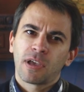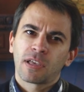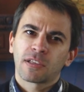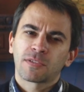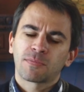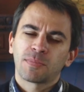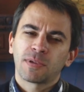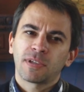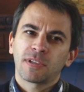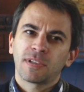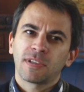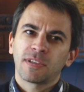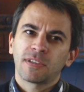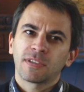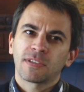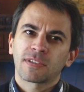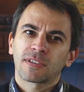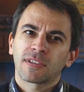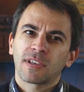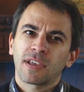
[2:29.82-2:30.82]
aspect
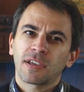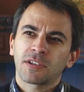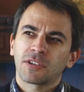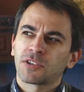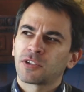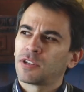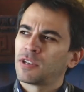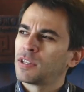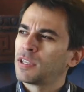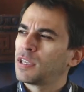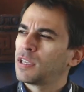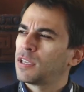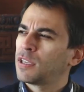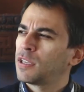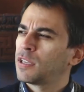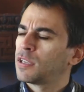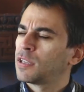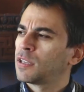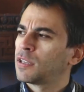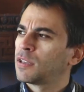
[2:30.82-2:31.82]
is actually
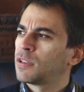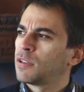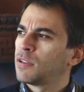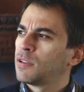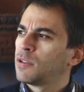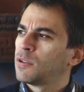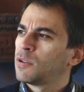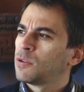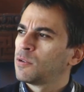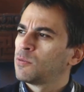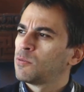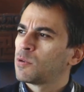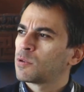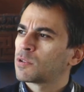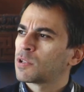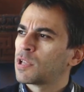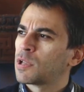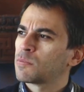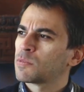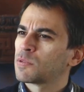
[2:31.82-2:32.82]

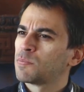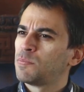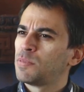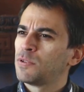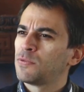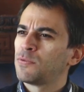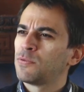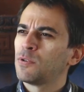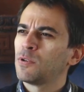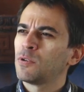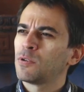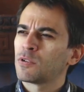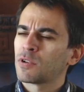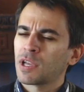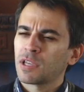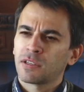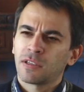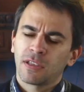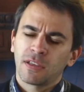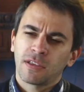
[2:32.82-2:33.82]
what comes before
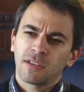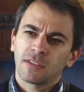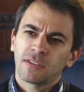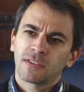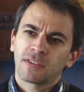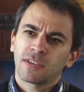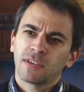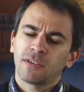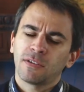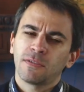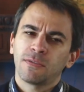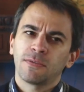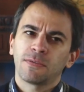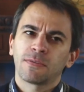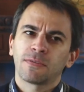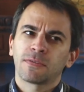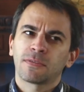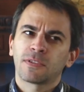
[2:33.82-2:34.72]
writing itself,